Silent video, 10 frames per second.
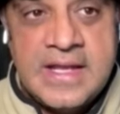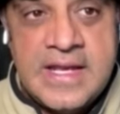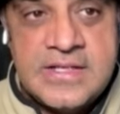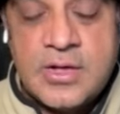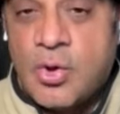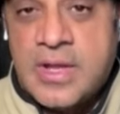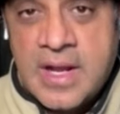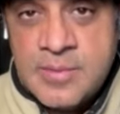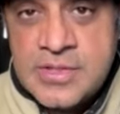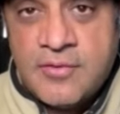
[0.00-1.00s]
He needs to go
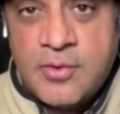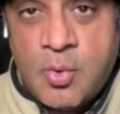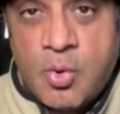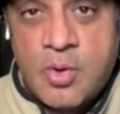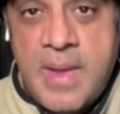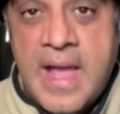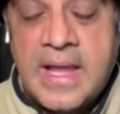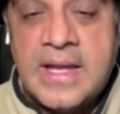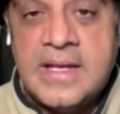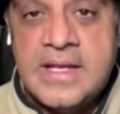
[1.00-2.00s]
get himself a
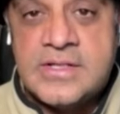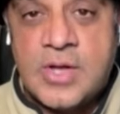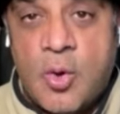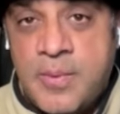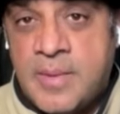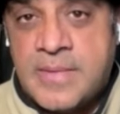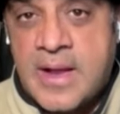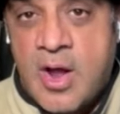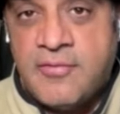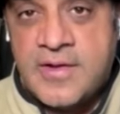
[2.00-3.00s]
quarterback, and he needs to open
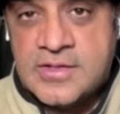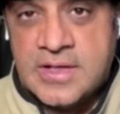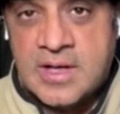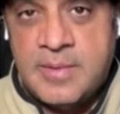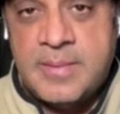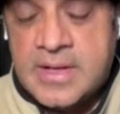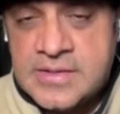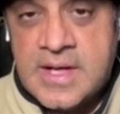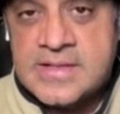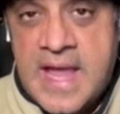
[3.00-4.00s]
up that offense a little bit,
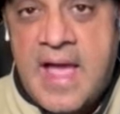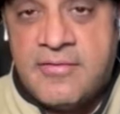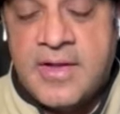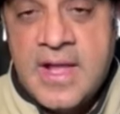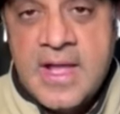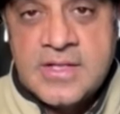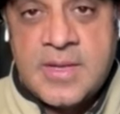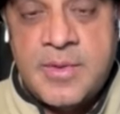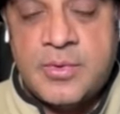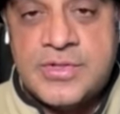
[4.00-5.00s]
because he does have
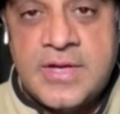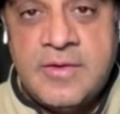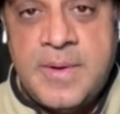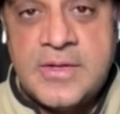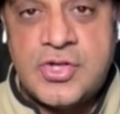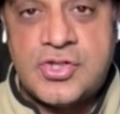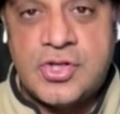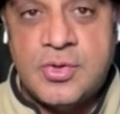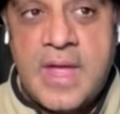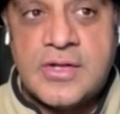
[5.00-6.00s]
some of the receiving
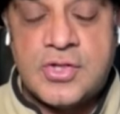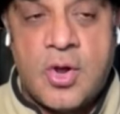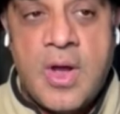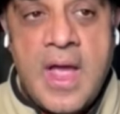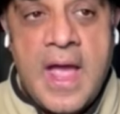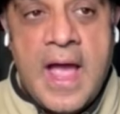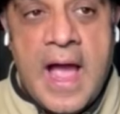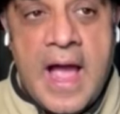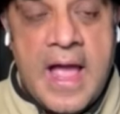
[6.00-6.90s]
pieces to do that. So